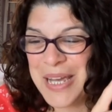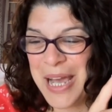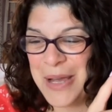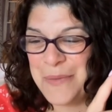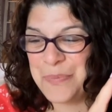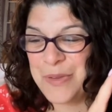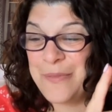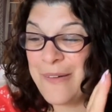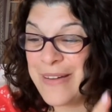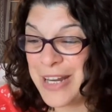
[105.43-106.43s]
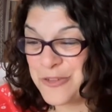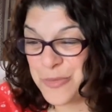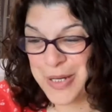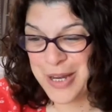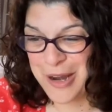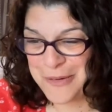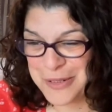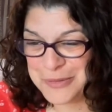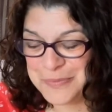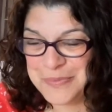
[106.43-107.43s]
very
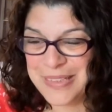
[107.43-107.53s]
entrepreneurial.